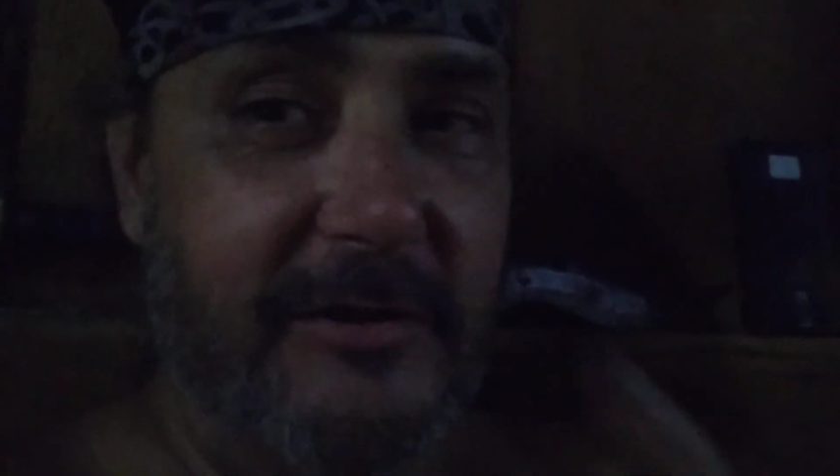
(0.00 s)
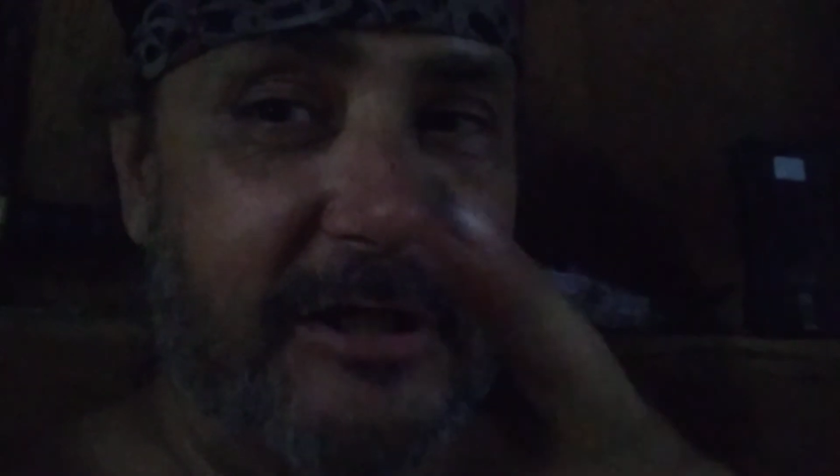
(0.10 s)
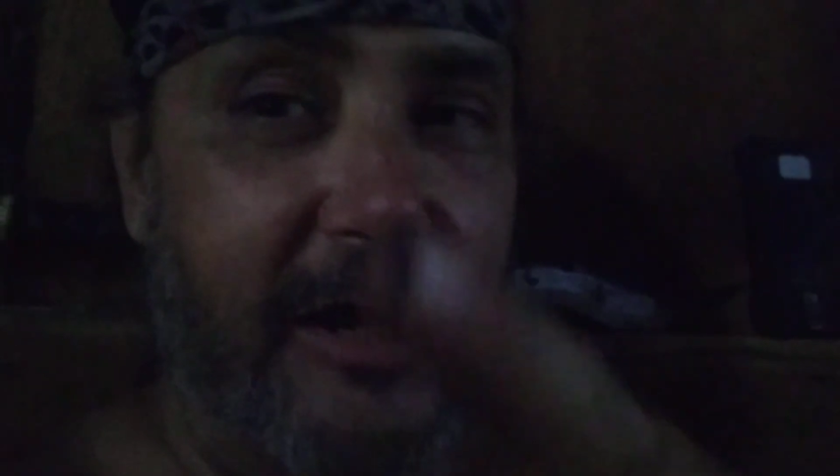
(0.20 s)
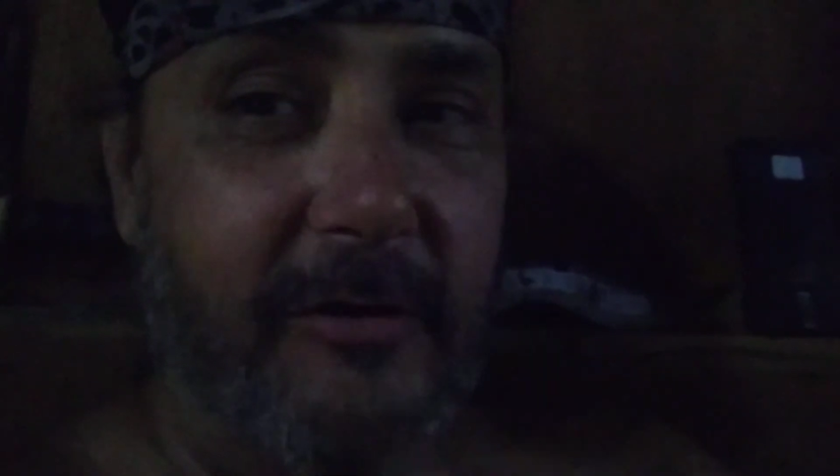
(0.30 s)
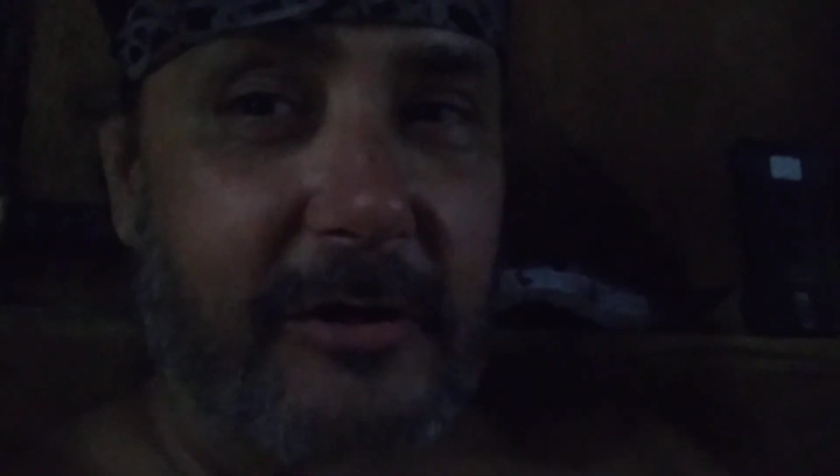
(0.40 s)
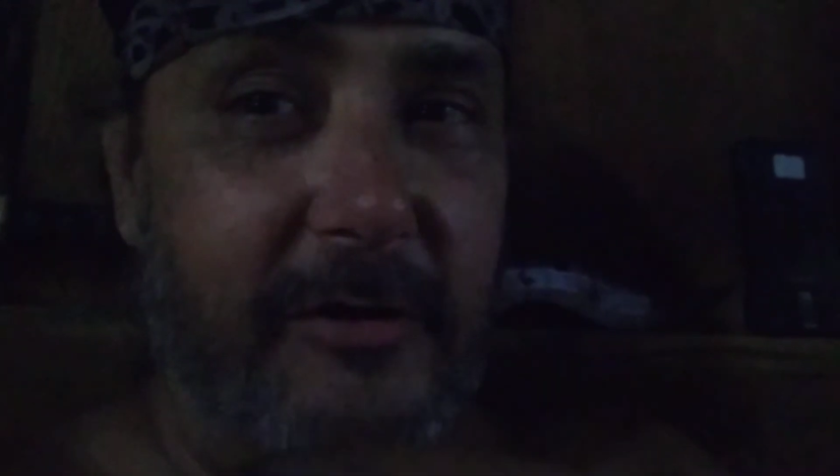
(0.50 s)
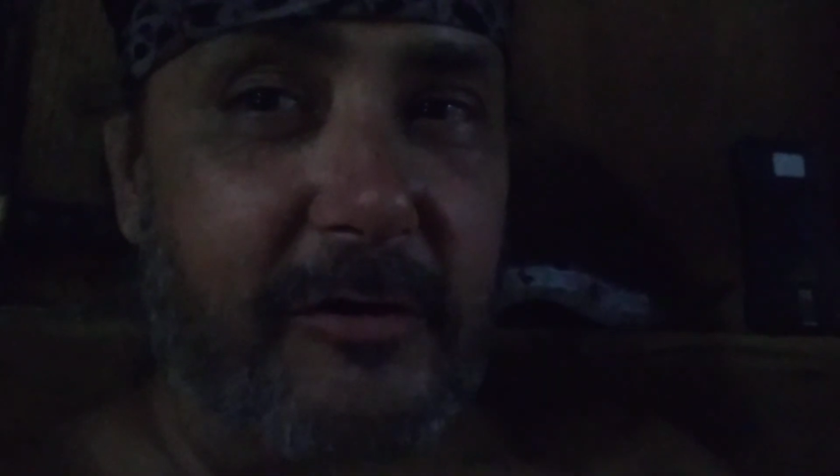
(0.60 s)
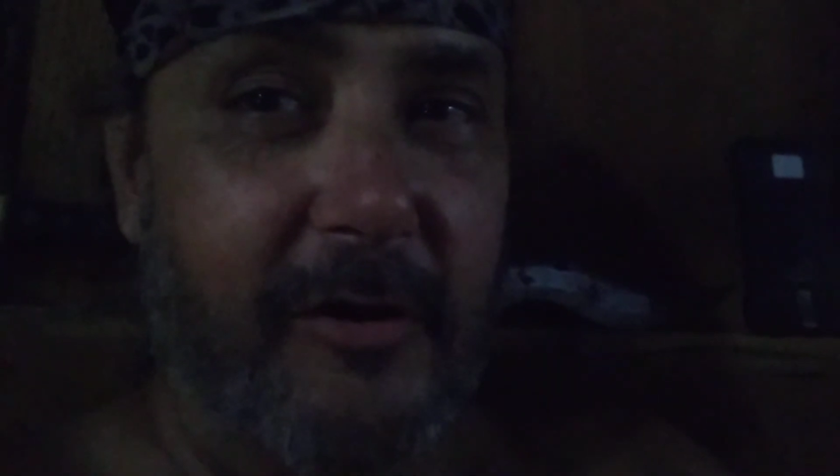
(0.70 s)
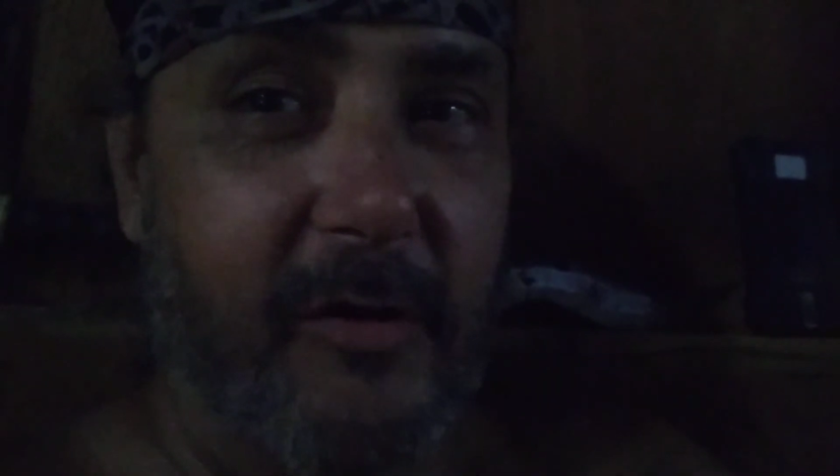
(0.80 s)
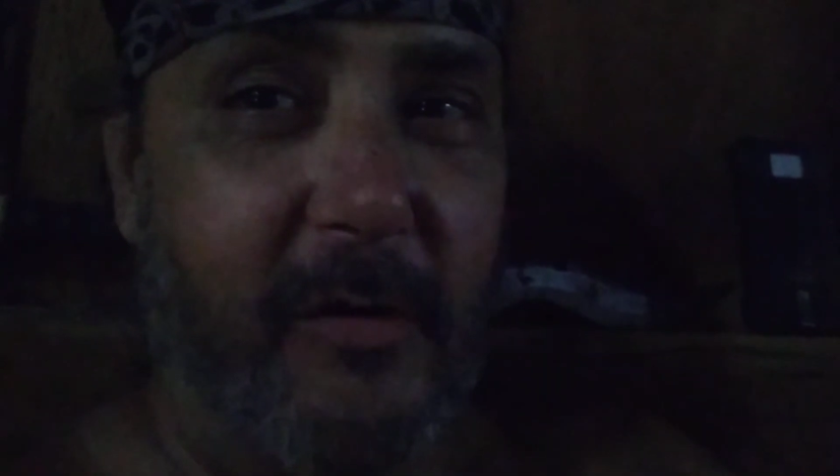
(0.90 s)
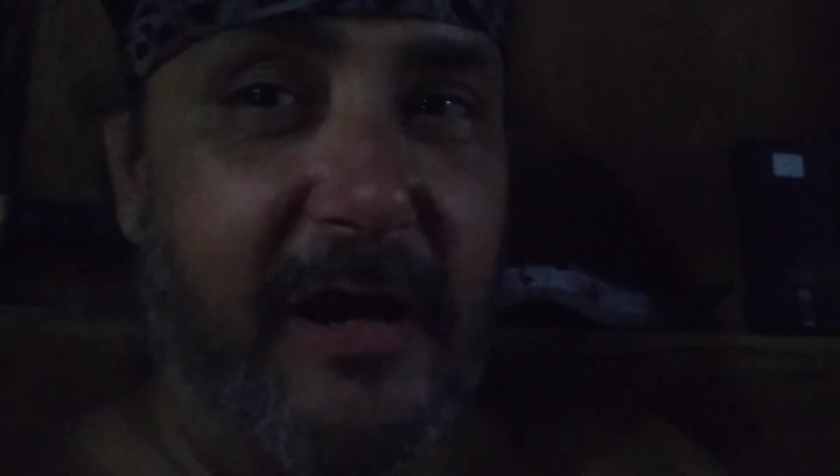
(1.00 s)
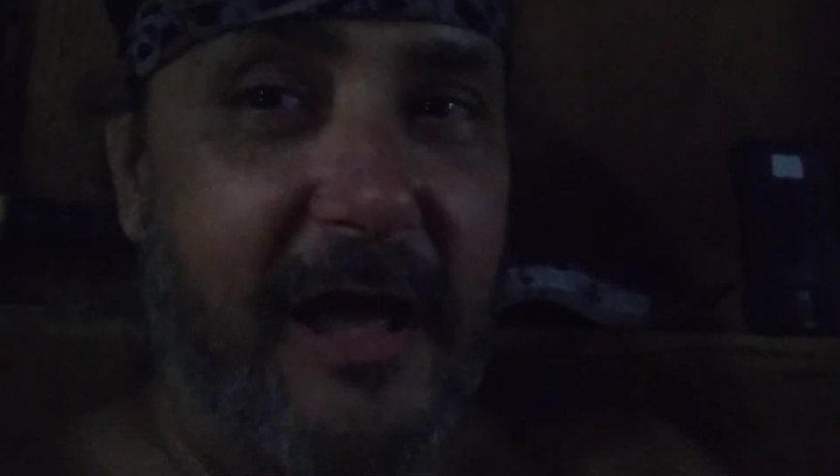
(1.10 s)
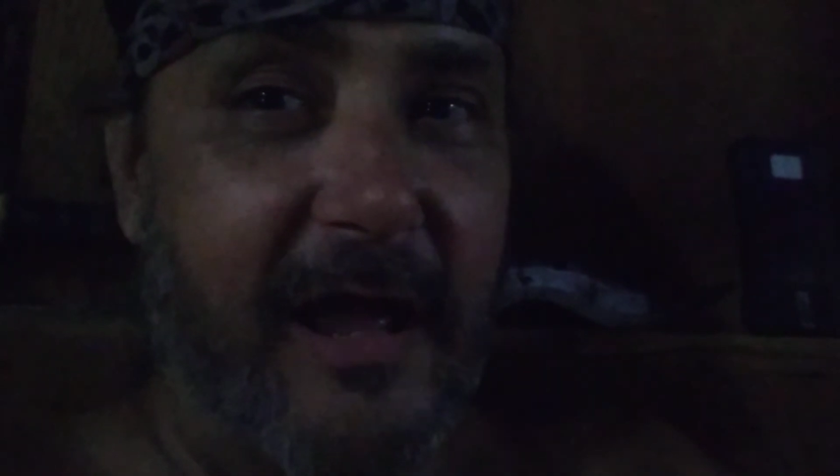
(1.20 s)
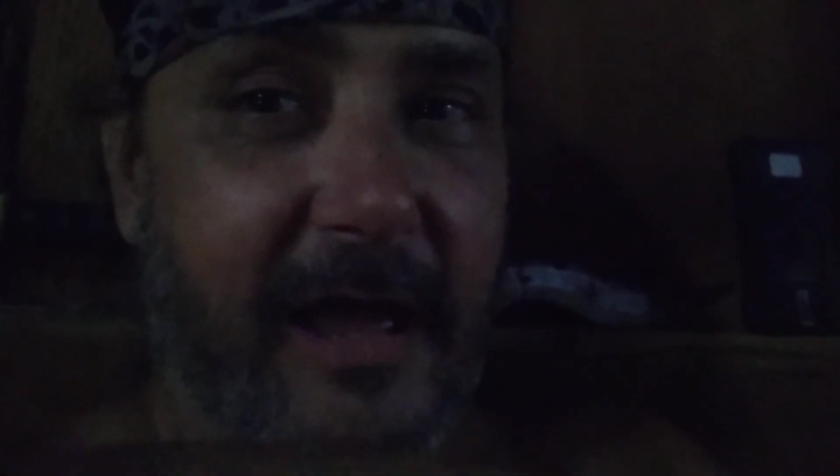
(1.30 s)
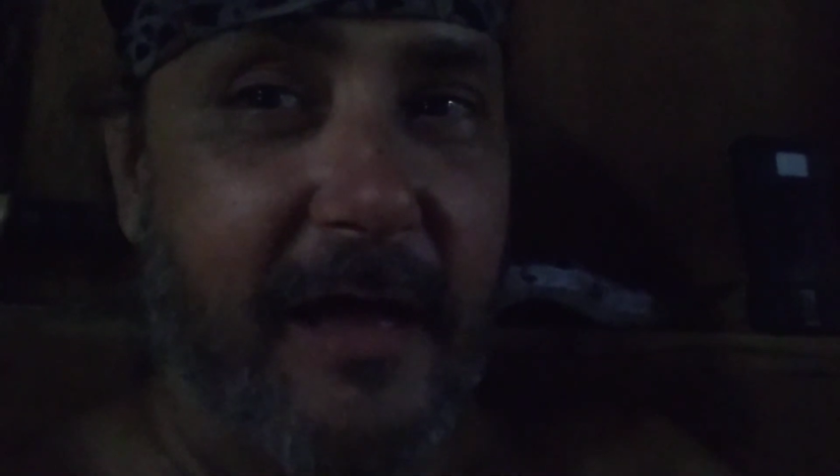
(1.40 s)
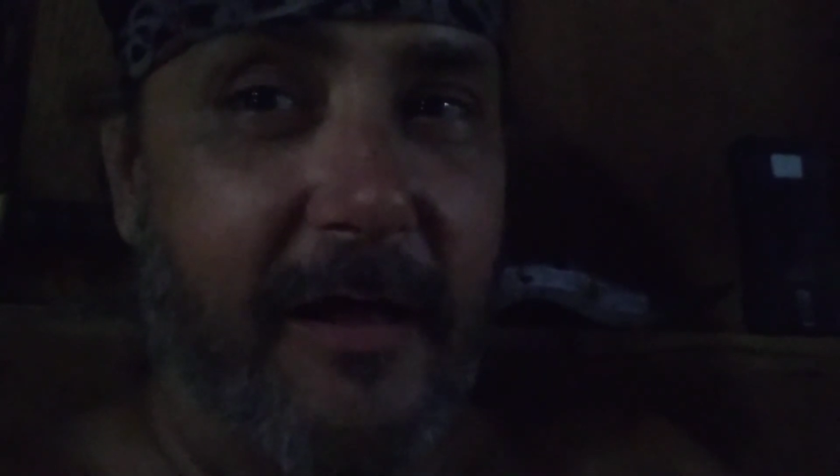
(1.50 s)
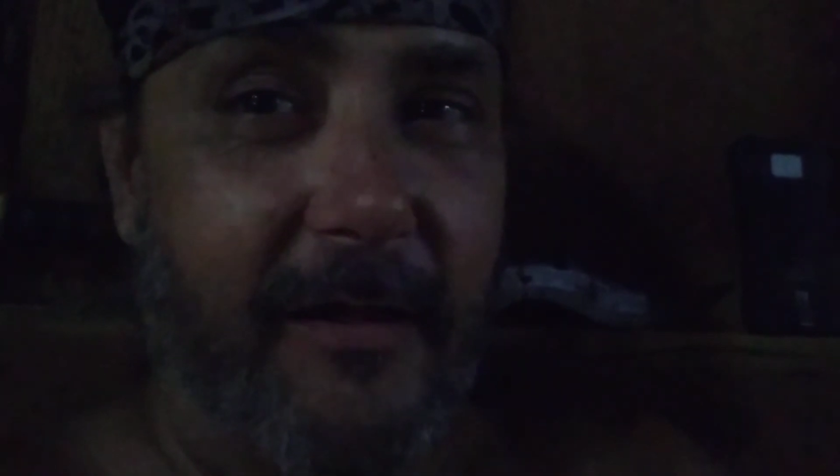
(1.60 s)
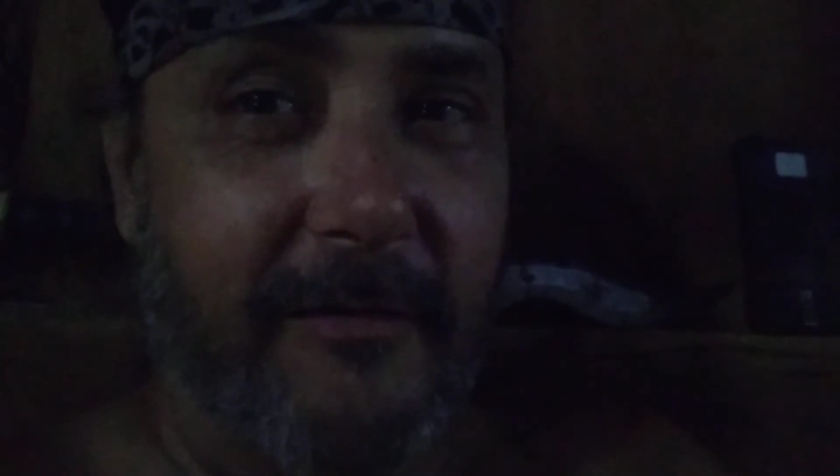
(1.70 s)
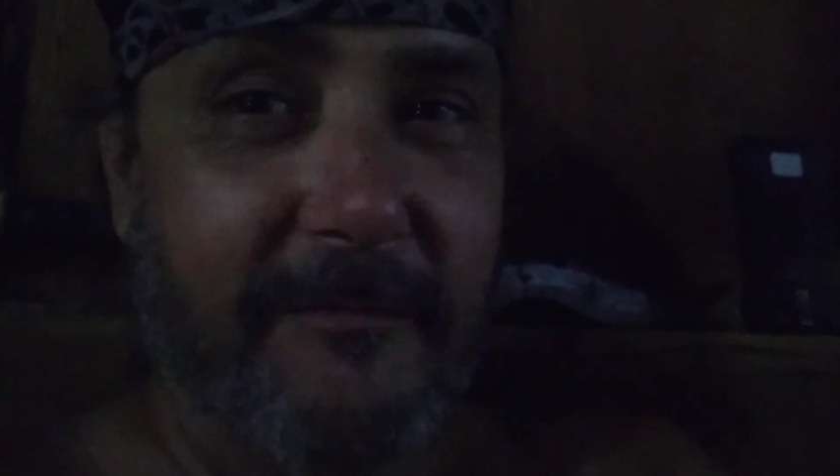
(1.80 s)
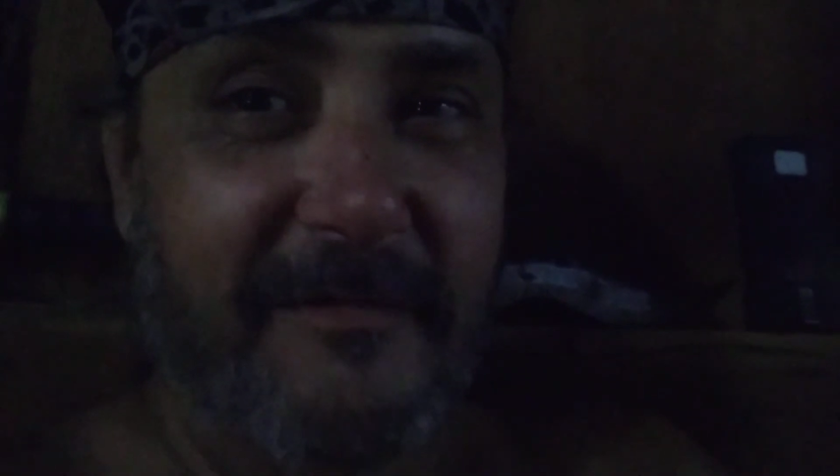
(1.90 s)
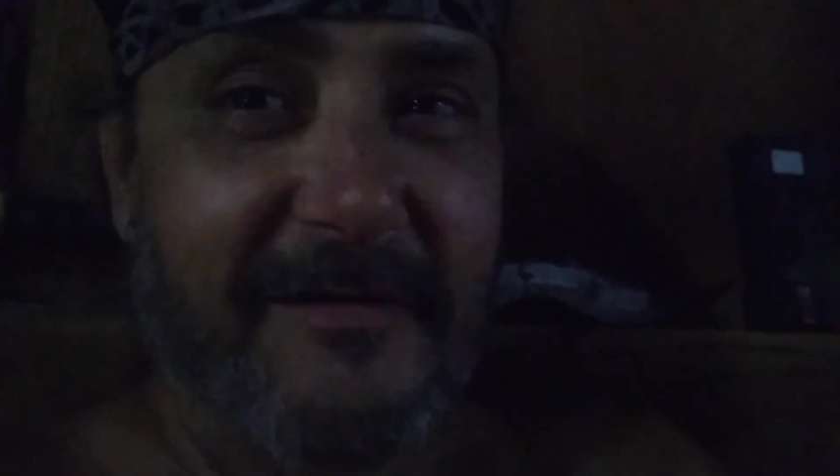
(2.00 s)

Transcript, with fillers: tell you you're going to hell.